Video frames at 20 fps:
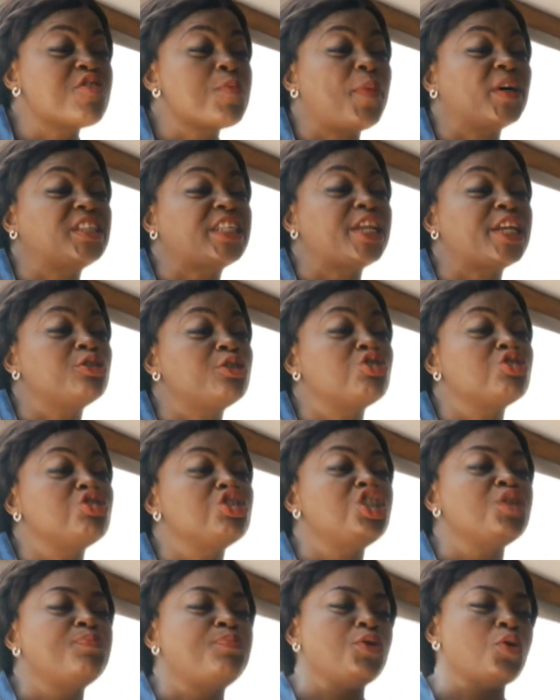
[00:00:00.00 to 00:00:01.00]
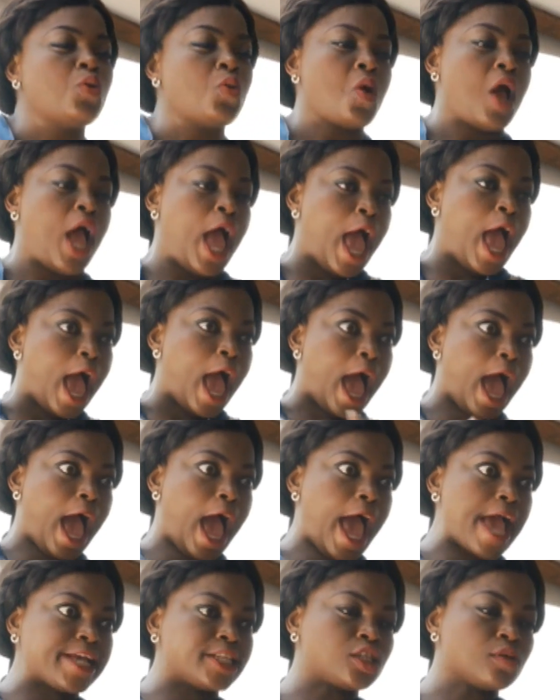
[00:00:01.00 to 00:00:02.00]
have reported you to the DPO.
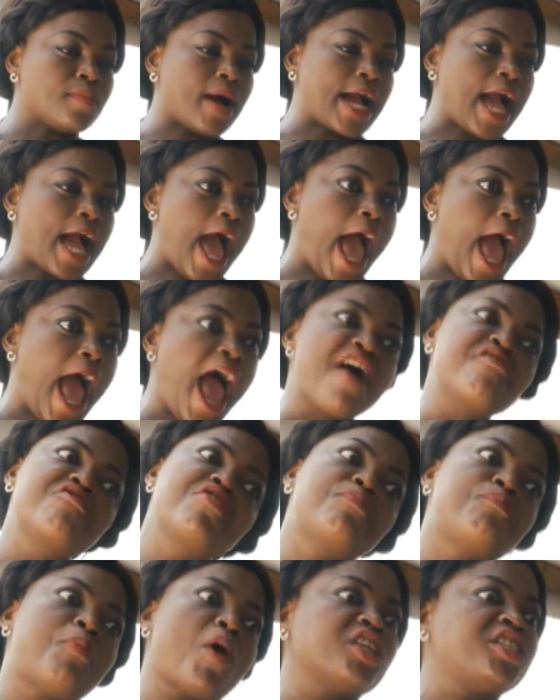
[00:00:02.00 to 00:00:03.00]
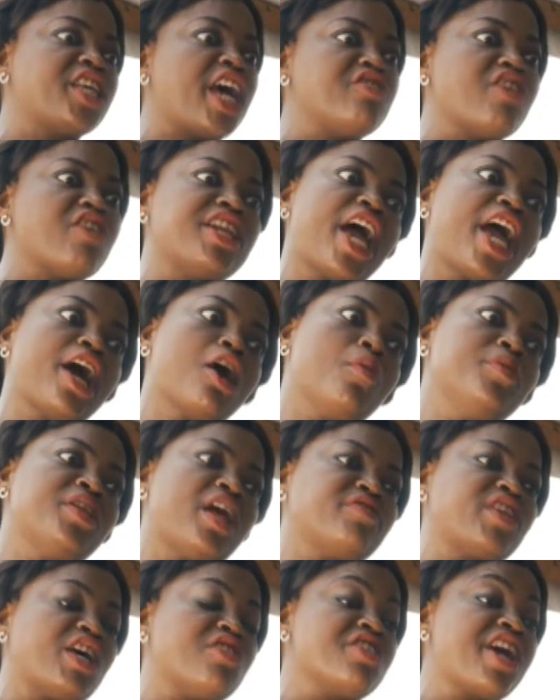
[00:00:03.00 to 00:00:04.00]
I, Somaga, I reported you and they are coming
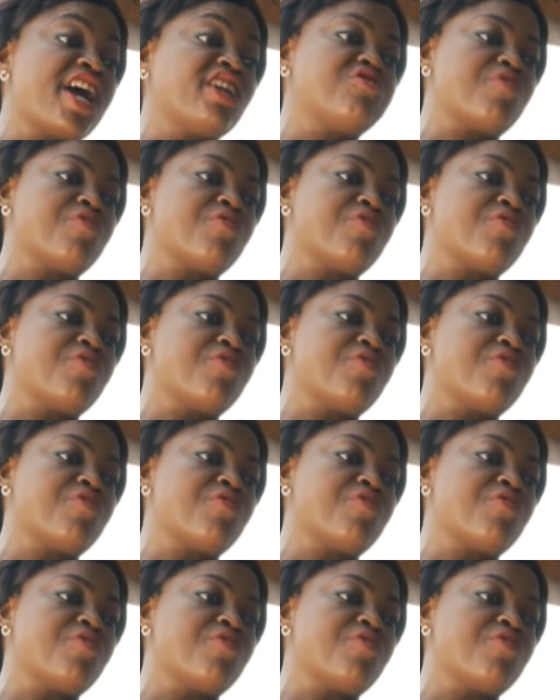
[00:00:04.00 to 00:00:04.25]
after you. Get